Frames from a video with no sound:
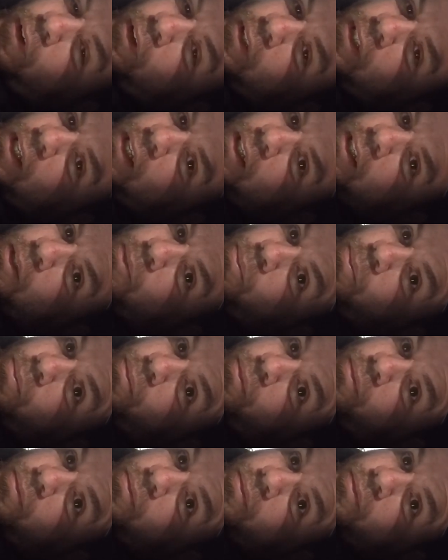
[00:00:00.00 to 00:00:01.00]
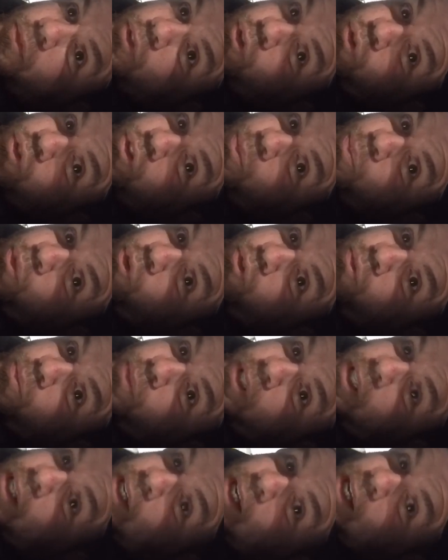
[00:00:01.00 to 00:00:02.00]
that could use
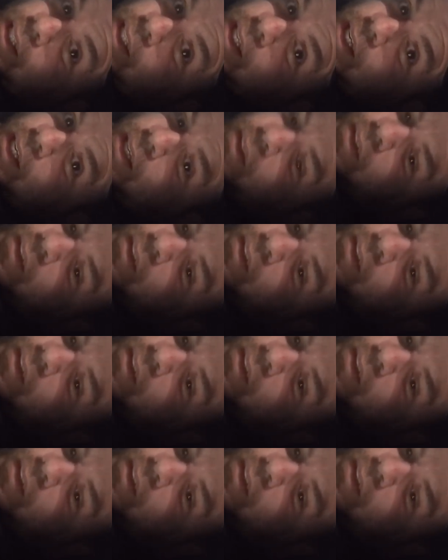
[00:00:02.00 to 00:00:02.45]
improvement, and I did it.